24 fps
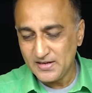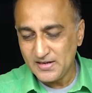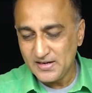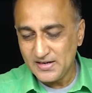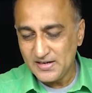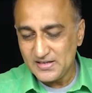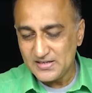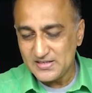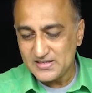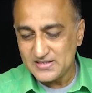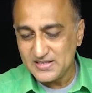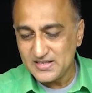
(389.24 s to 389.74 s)

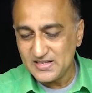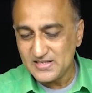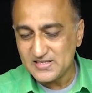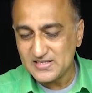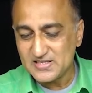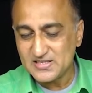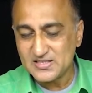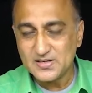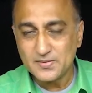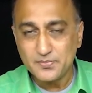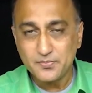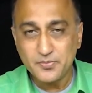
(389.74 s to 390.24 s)

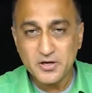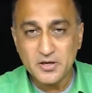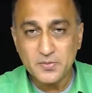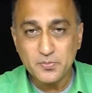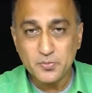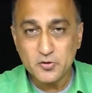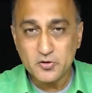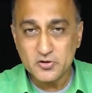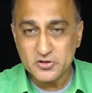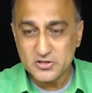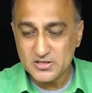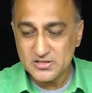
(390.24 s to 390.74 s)
Since
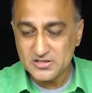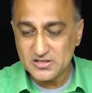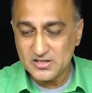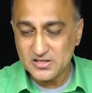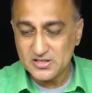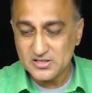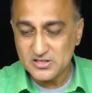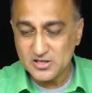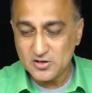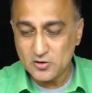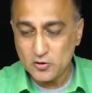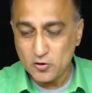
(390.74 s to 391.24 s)
preprocessor
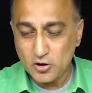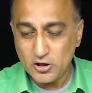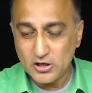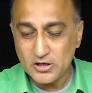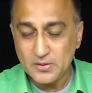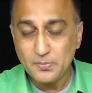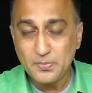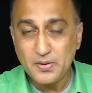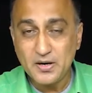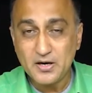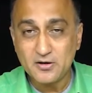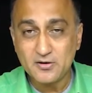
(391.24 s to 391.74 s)
is a not a
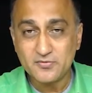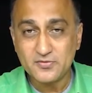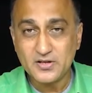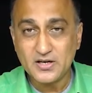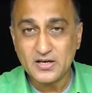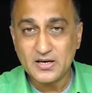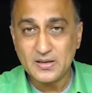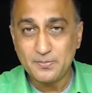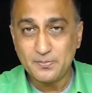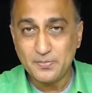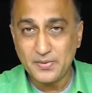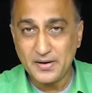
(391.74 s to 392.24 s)
part of the
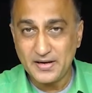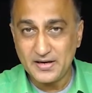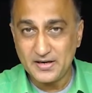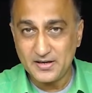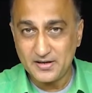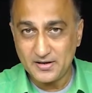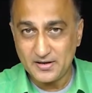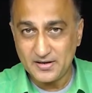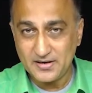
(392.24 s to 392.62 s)
compiler,